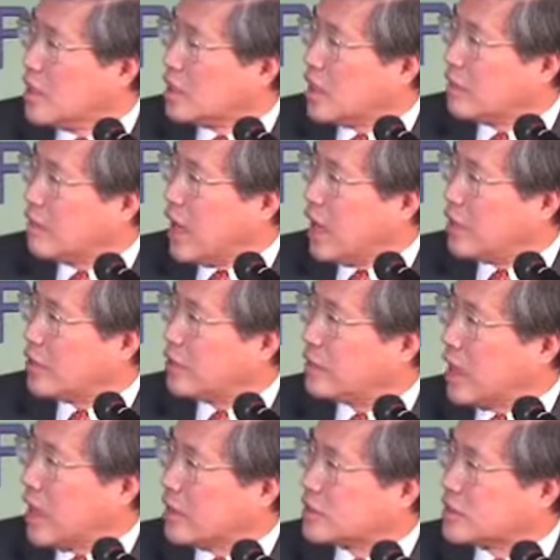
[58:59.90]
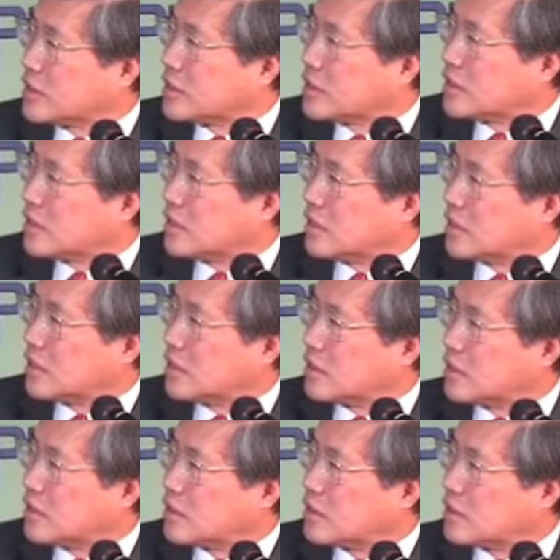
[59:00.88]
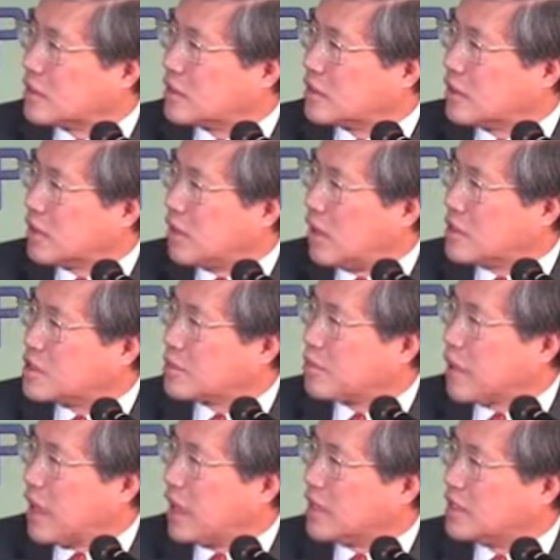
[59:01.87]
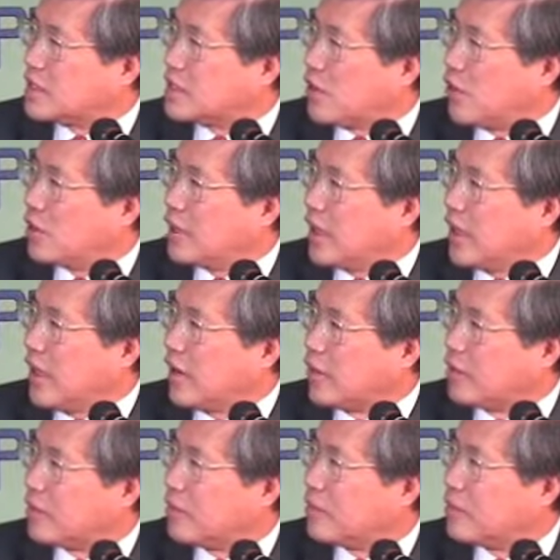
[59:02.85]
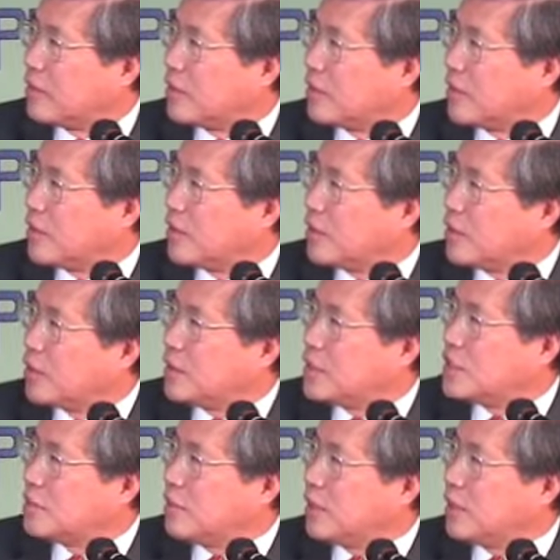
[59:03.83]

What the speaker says: the value of houses on Japan is only here. Which